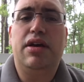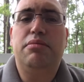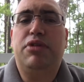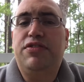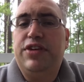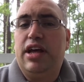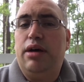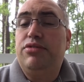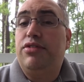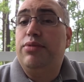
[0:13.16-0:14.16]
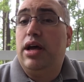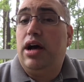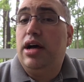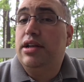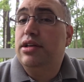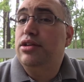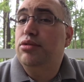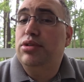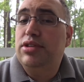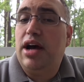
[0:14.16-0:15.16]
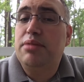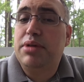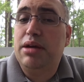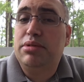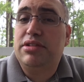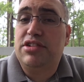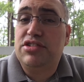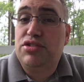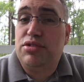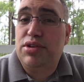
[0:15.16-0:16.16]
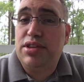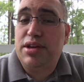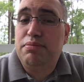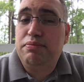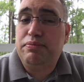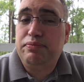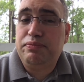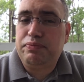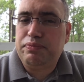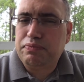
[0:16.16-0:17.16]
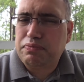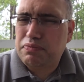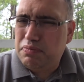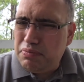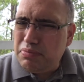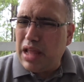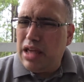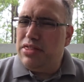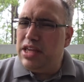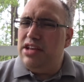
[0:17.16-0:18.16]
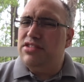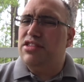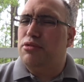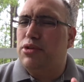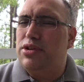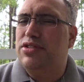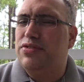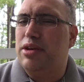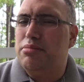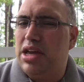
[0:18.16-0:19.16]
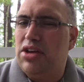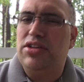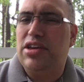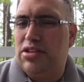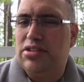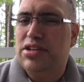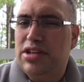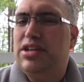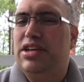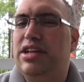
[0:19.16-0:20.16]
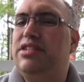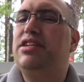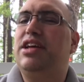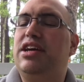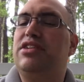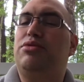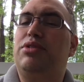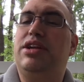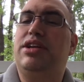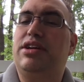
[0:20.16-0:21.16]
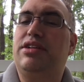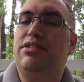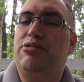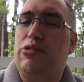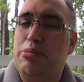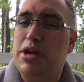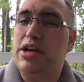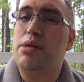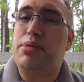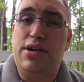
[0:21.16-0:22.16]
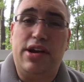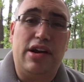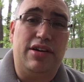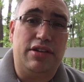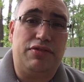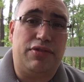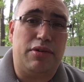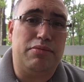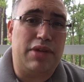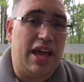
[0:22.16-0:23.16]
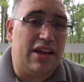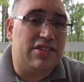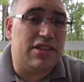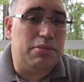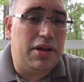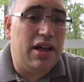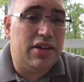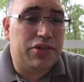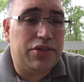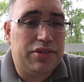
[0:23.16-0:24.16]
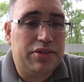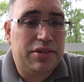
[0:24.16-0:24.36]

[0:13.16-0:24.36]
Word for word: But if it comes from God, you will not be able to destroy them. These are the words of Gamaliel in today's reading, where we pick up our narrative from Acts of the Apostles.